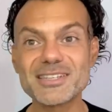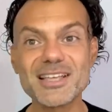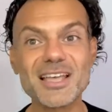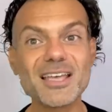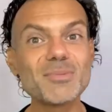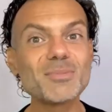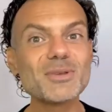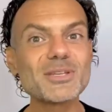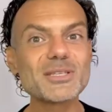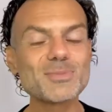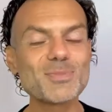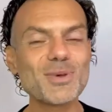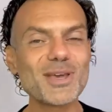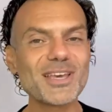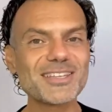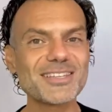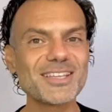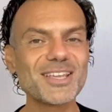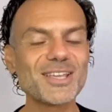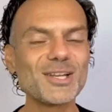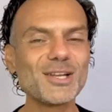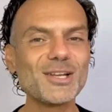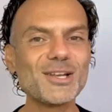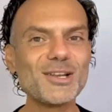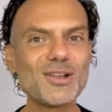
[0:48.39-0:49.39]
I'm
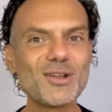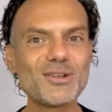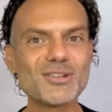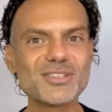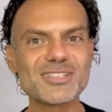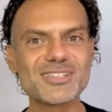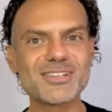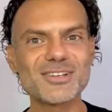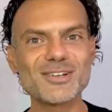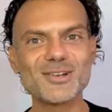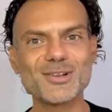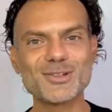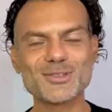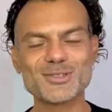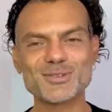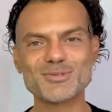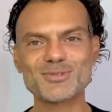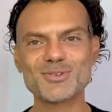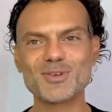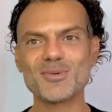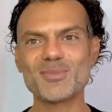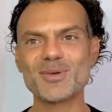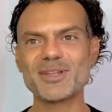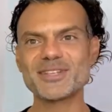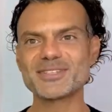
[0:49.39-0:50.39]
expecting lots and lots of
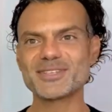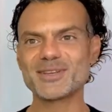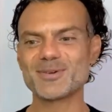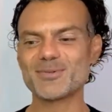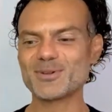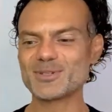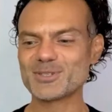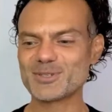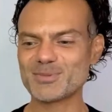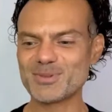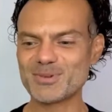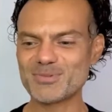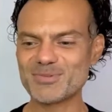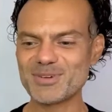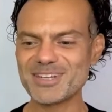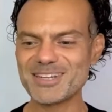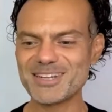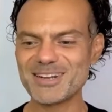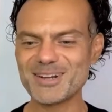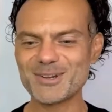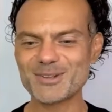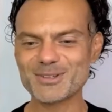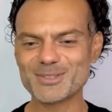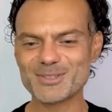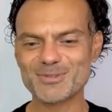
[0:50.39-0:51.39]
comments. I want to be reading
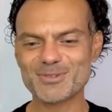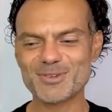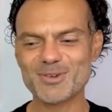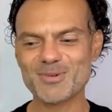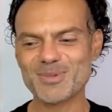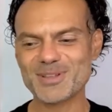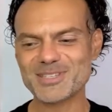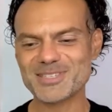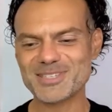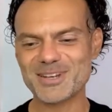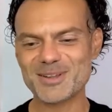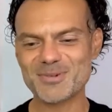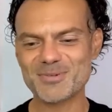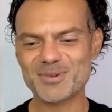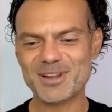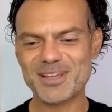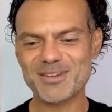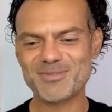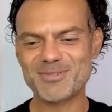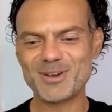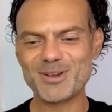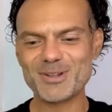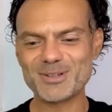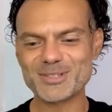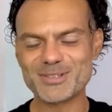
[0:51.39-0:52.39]
lots of comments and I want to have
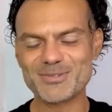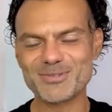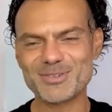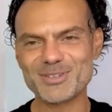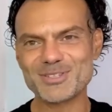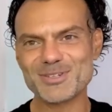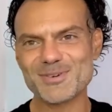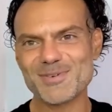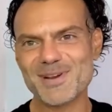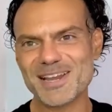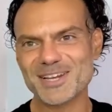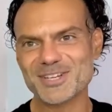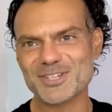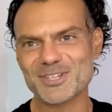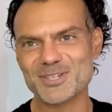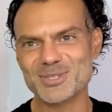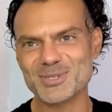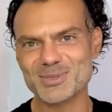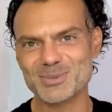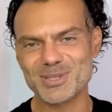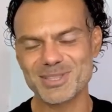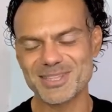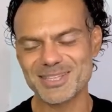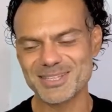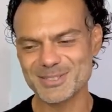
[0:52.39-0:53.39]
lots of interactions
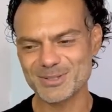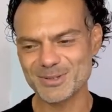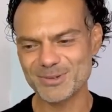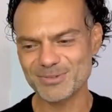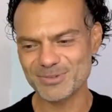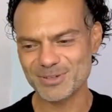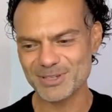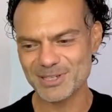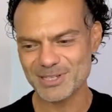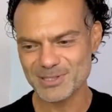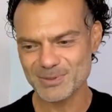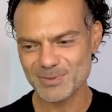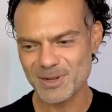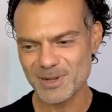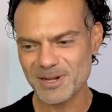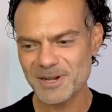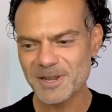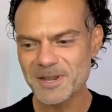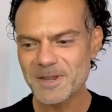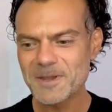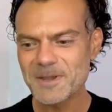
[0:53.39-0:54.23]
with this you for this one.